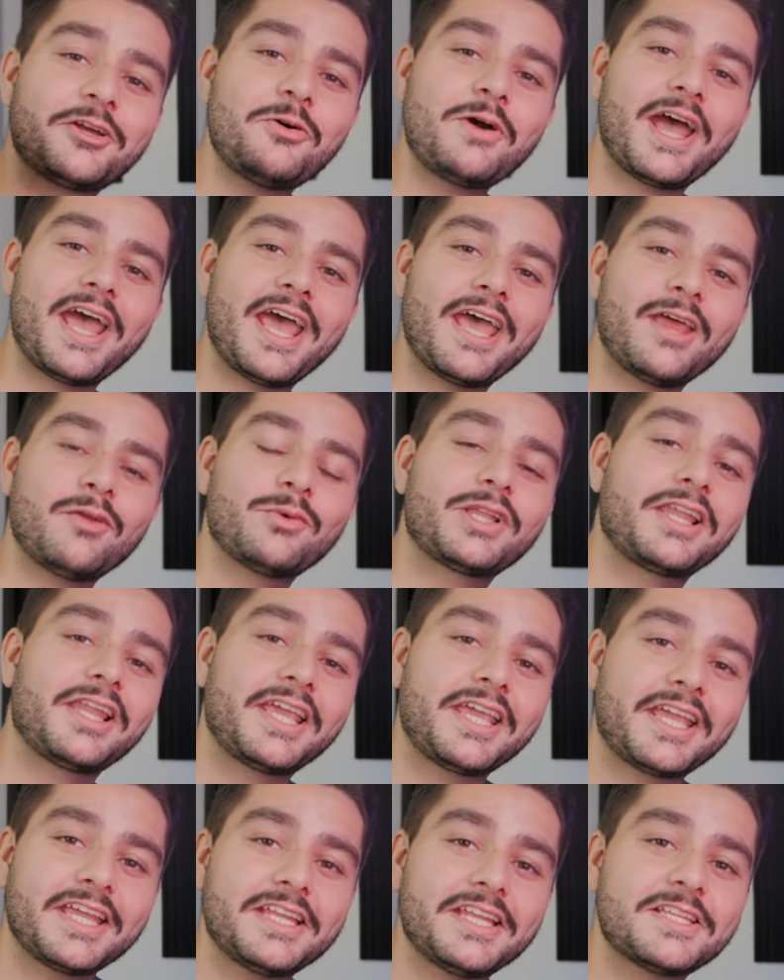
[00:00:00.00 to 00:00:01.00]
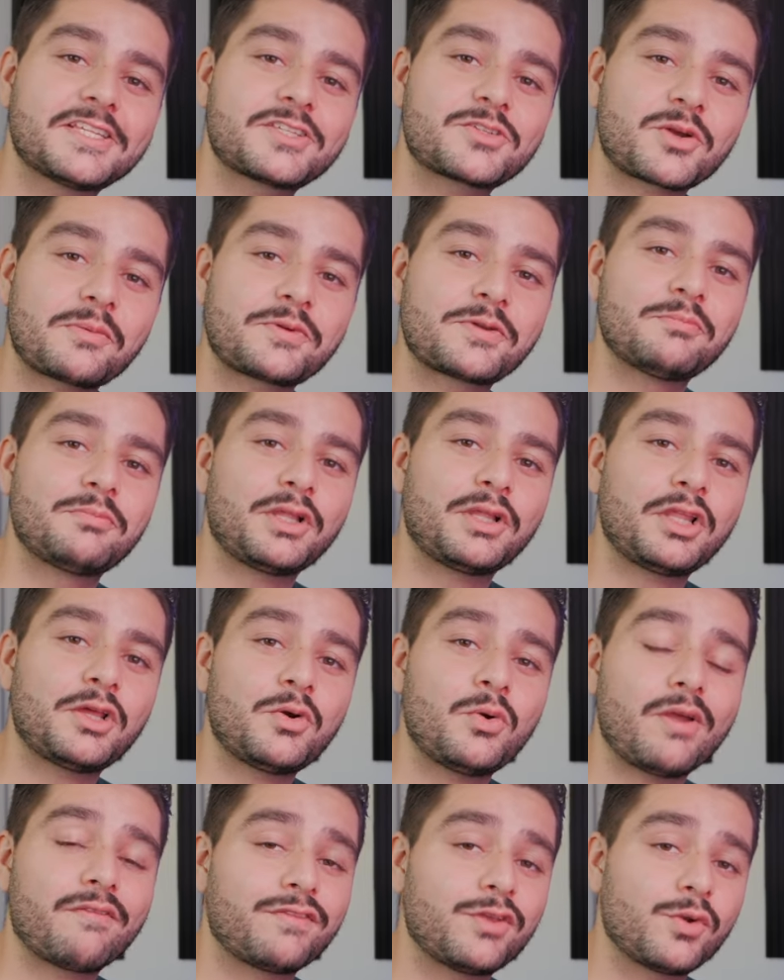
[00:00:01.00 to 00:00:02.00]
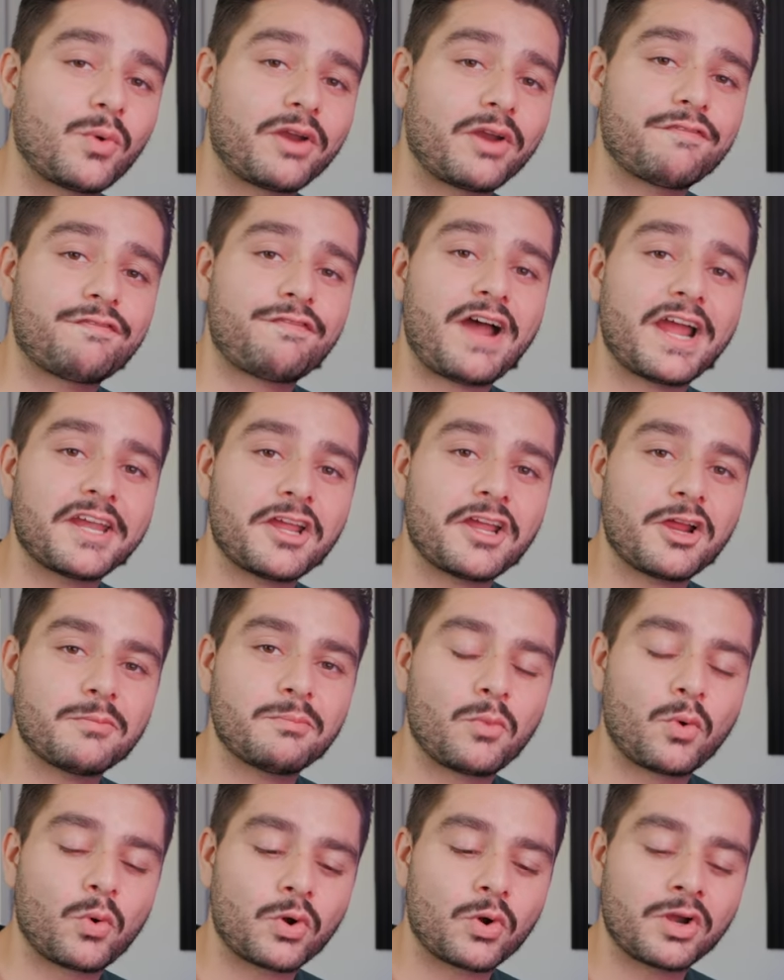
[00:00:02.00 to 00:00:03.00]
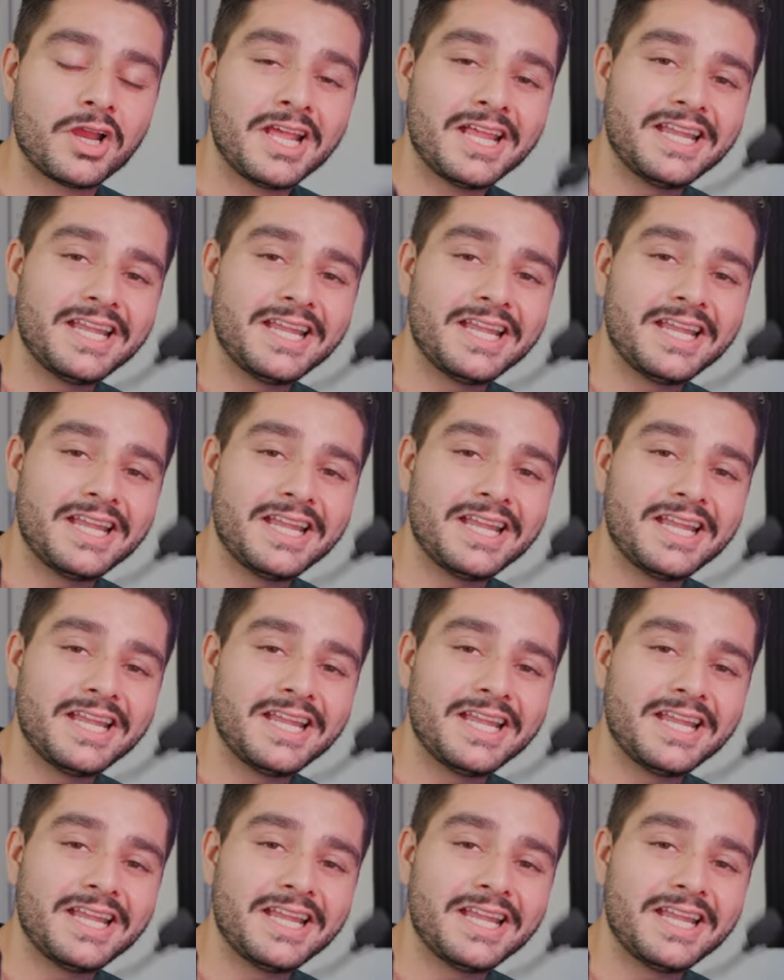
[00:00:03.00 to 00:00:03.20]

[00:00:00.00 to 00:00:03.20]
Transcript: go ahead with the link in the description below if you want to find out more